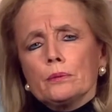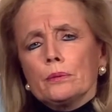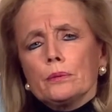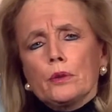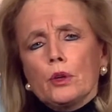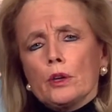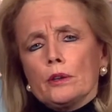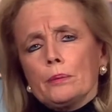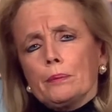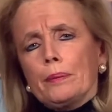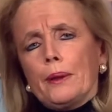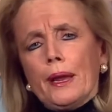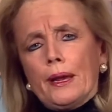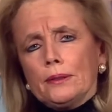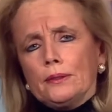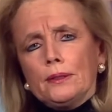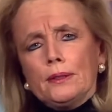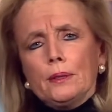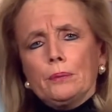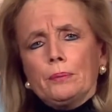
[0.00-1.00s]
go to
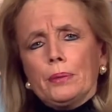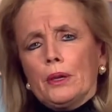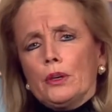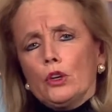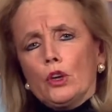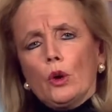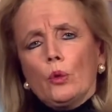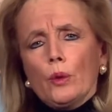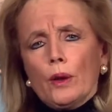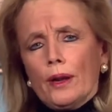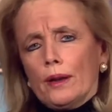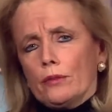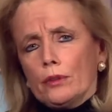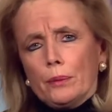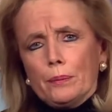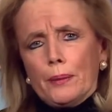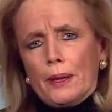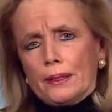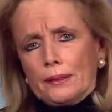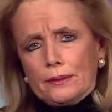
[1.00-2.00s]
past HIPAA and know what every
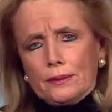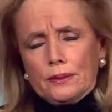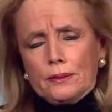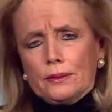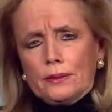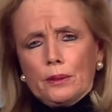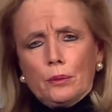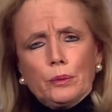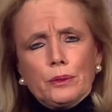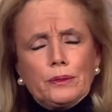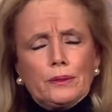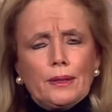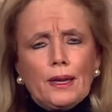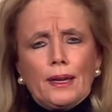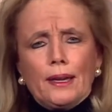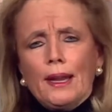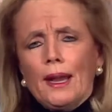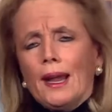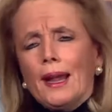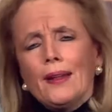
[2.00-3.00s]
medicine someone's
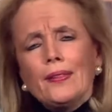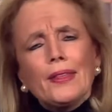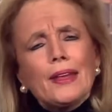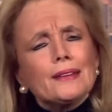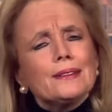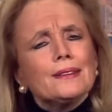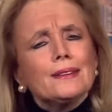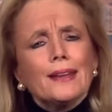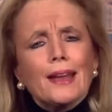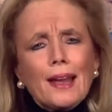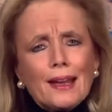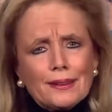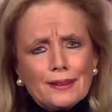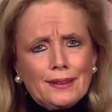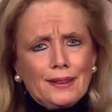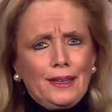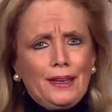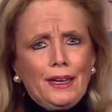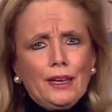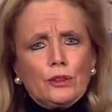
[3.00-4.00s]
on. That's not
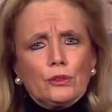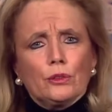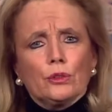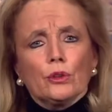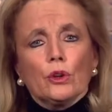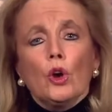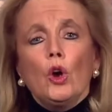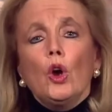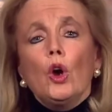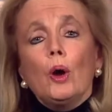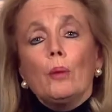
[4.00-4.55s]
the answer.